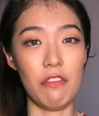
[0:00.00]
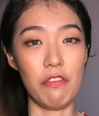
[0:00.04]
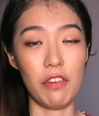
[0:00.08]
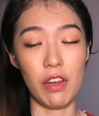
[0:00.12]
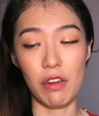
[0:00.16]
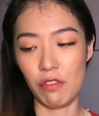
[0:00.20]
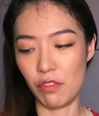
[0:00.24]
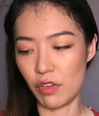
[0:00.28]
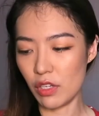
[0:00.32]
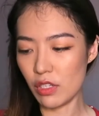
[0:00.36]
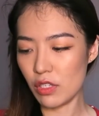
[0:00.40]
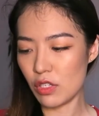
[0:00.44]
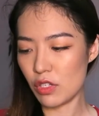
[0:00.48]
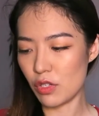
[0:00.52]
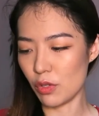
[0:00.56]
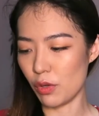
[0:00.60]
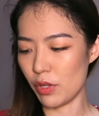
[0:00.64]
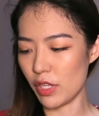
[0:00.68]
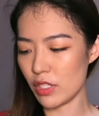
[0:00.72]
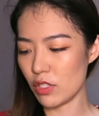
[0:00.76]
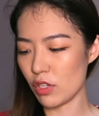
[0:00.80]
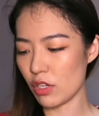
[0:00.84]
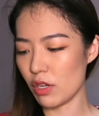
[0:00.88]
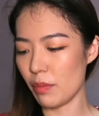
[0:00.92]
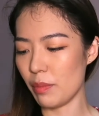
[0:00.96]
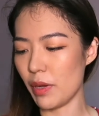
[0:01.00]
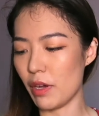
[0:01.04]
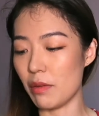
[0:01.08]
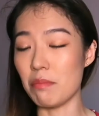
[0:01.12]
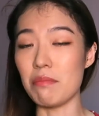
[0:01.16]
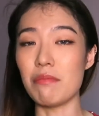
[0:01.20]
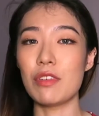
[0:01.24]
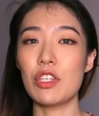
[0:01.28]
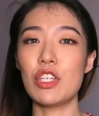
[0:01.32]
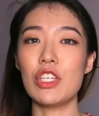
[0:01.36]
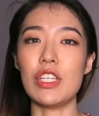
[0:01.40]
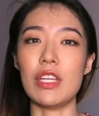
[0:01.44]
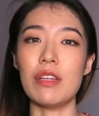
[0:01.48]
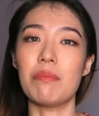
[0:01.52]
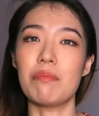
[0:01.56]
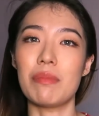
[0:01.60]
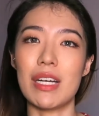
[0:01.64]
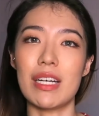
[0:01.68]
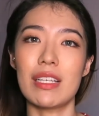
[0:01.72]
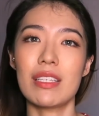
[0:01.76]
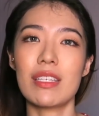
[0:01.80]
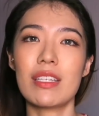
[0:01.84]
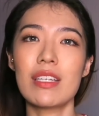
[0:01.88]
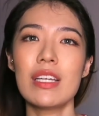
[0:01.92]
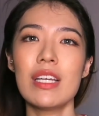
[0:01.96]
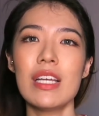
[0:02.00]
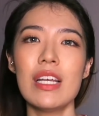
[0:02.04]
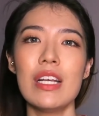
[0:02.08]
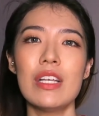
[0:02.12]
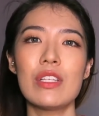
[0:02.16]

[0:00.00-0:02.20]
favourites. So let's talk about sheet mask.